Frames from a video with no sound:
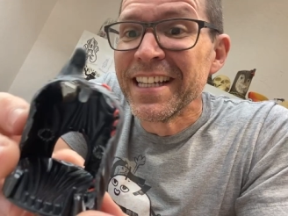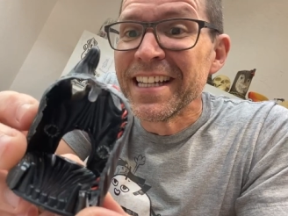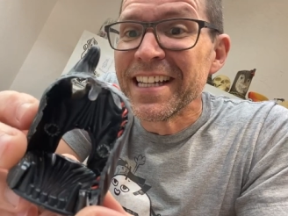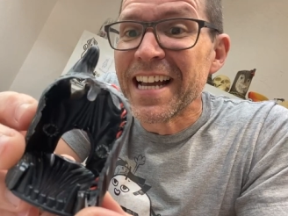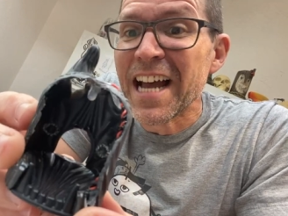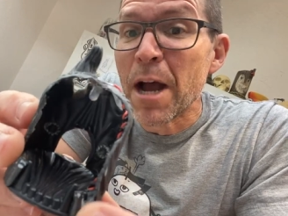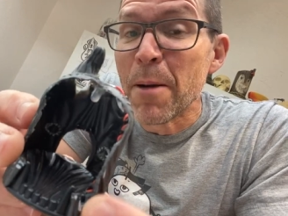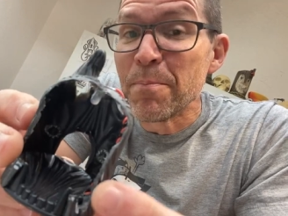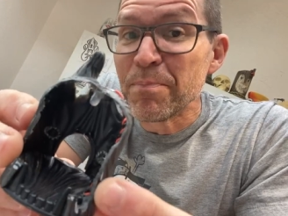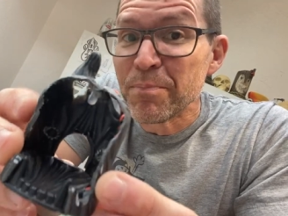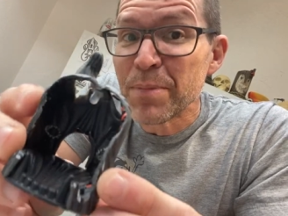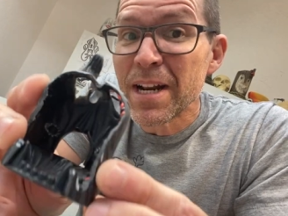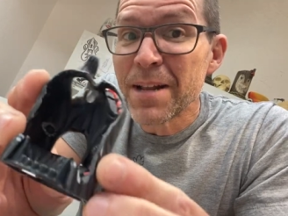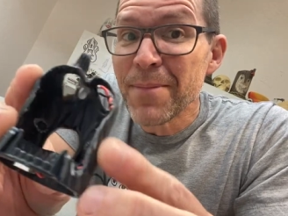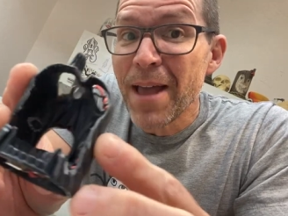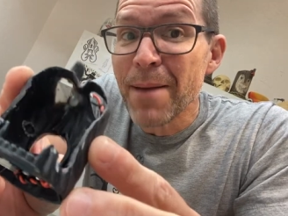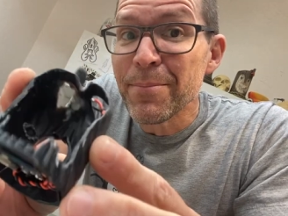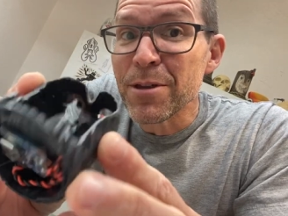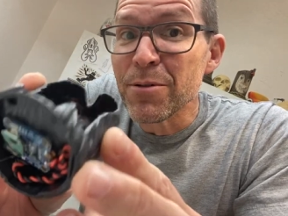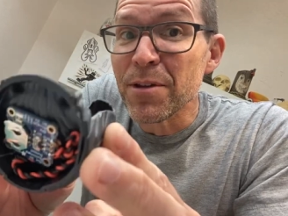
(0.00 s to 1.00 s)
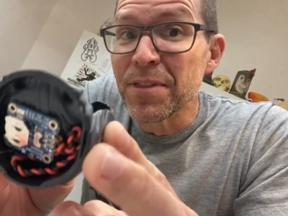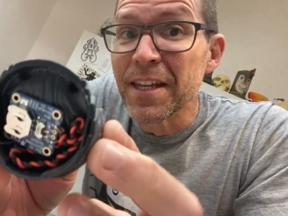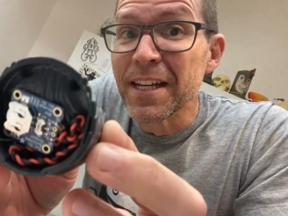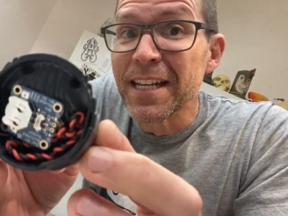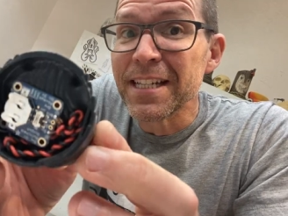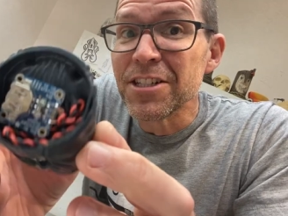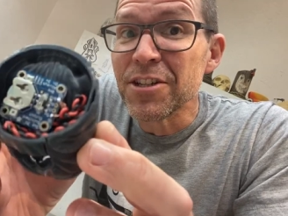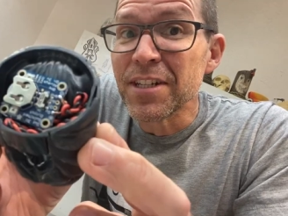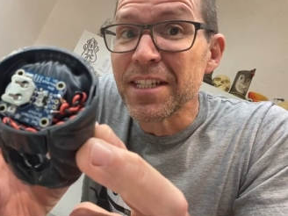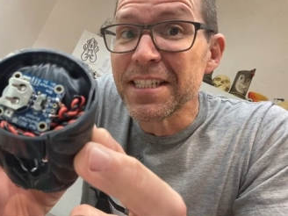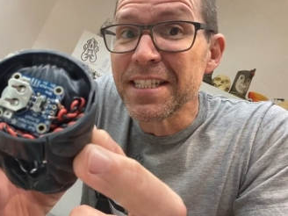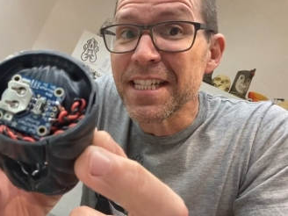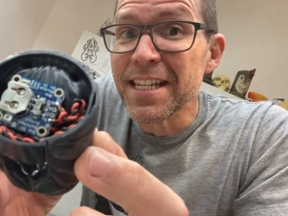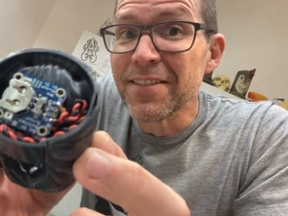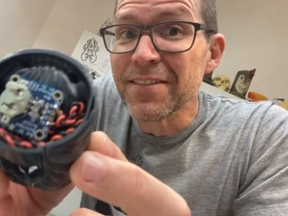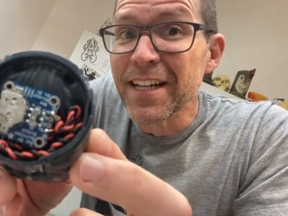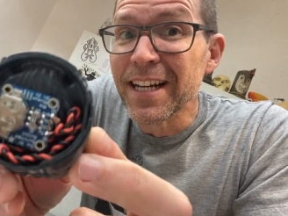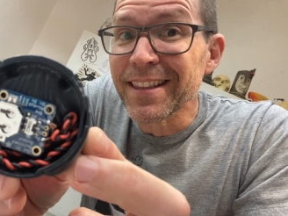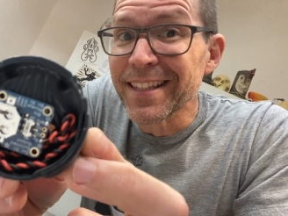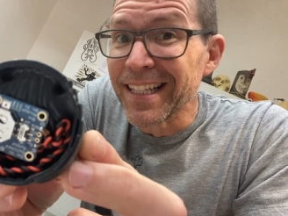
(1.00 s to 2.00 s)
But I'm happy with it. As you can see, I've
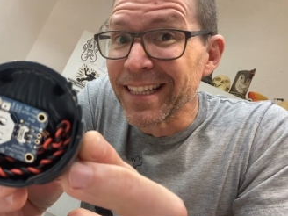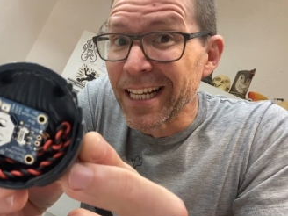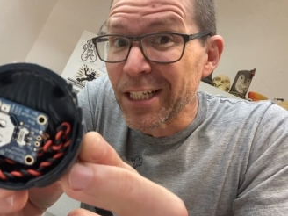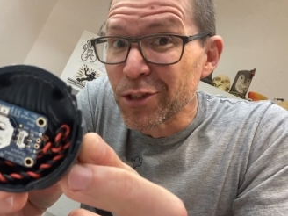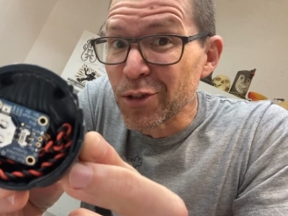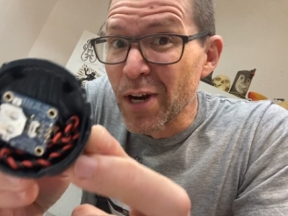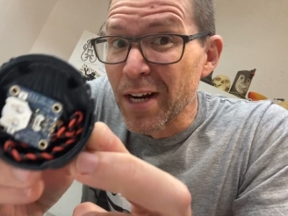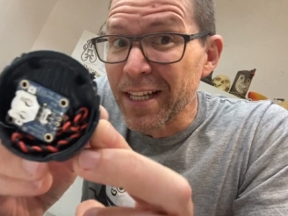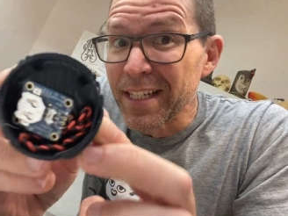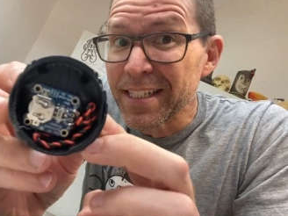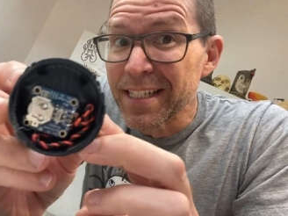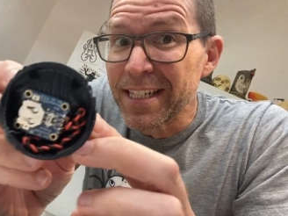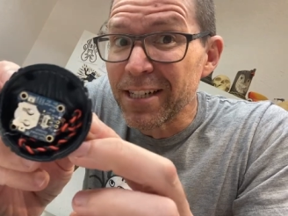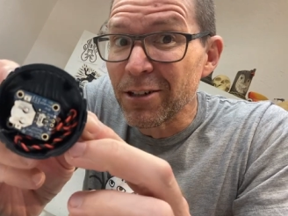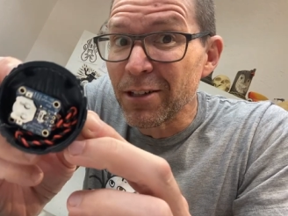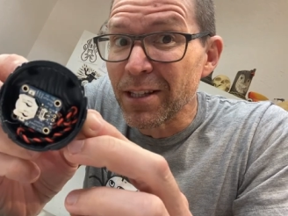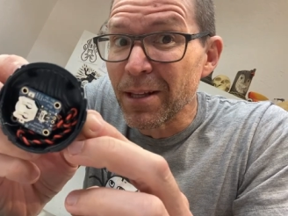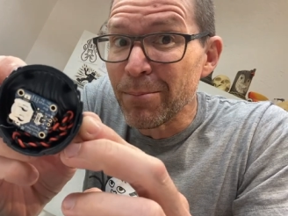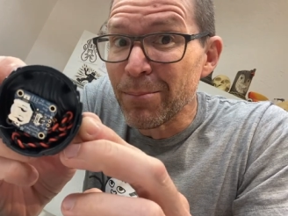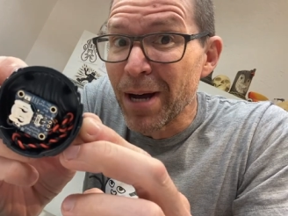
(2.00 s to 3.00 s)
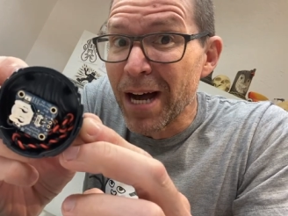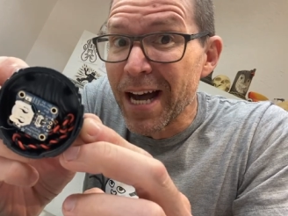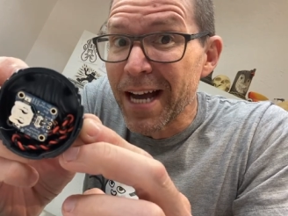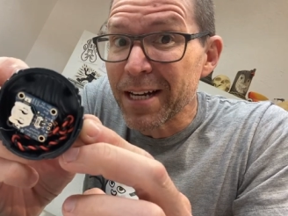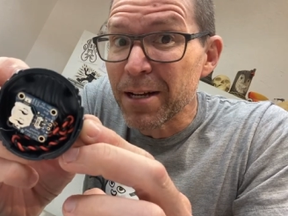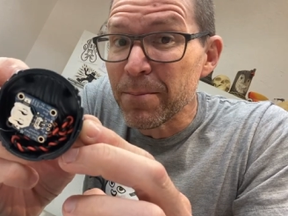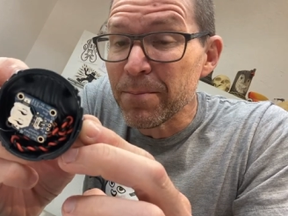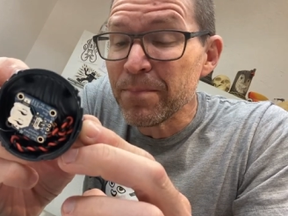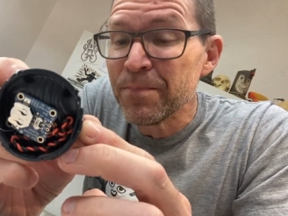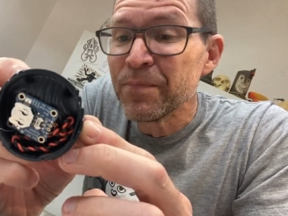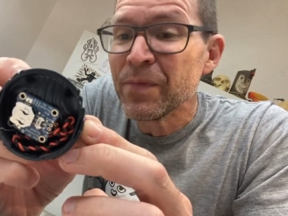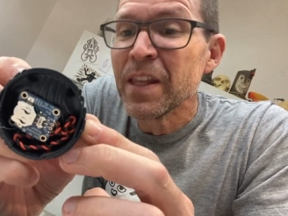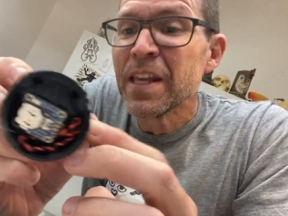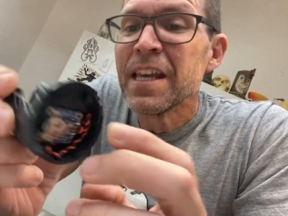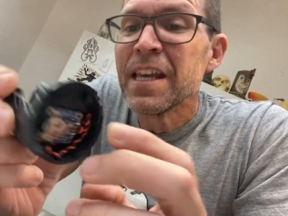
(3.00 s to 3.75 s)
got the electronics here in the bottom.